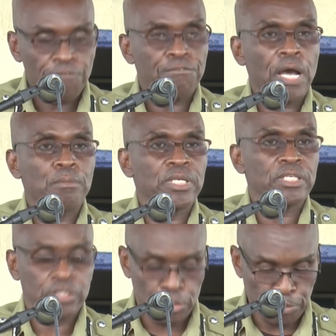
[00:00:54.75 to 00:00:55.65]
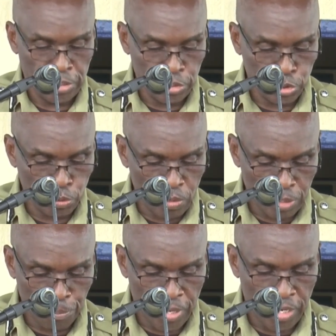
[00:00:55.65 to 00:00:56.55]
families being torn
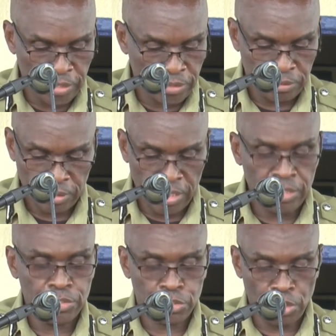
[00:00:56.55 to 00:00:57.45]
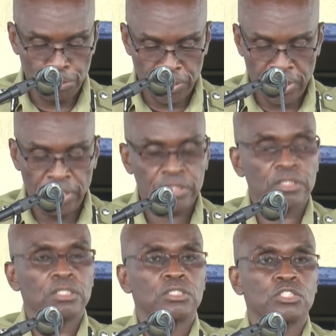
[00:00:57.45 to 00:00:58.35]
apart, and in some
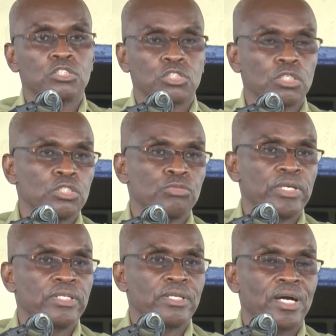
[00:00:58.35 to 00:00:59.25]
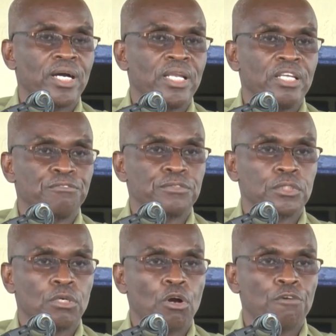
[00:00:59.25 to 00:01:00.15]
cases, children are left
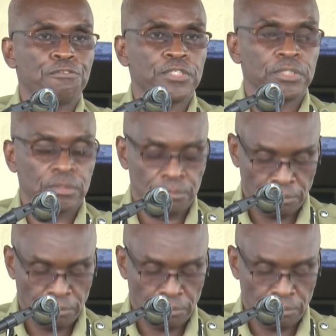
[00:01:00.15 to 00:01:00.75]
orphaned.